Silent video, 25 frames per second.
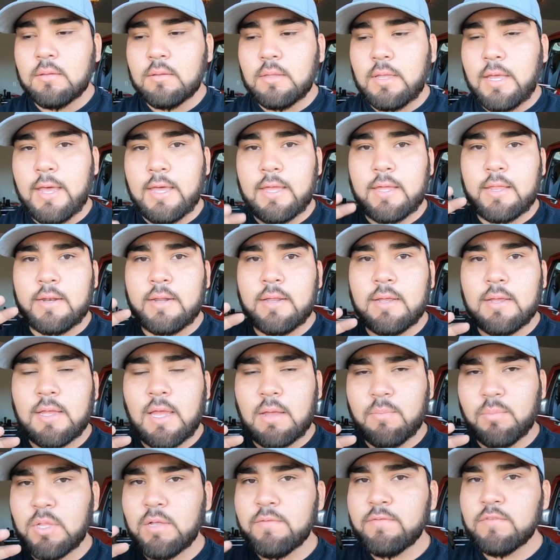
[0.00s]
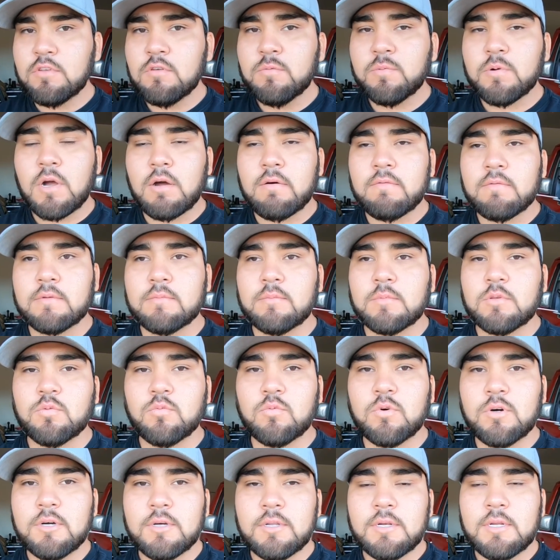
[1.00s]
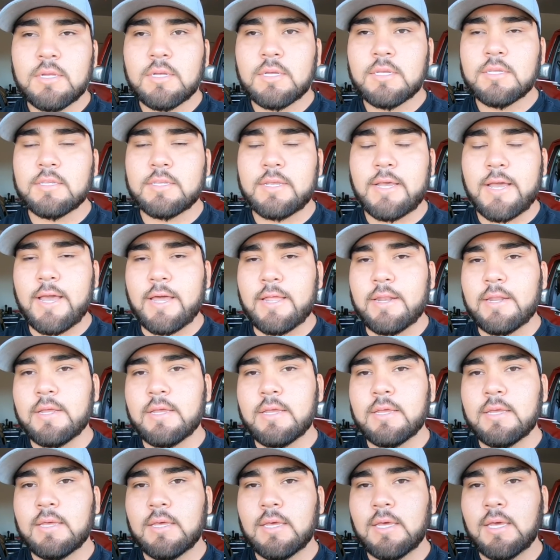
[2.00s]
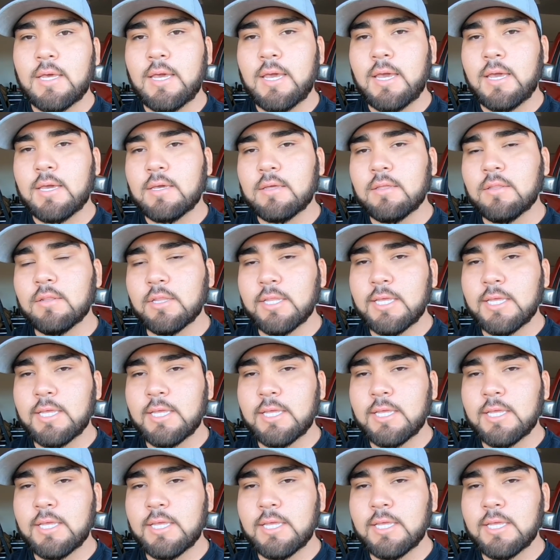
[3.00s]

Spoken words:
had, I believe, two problems. One is that it could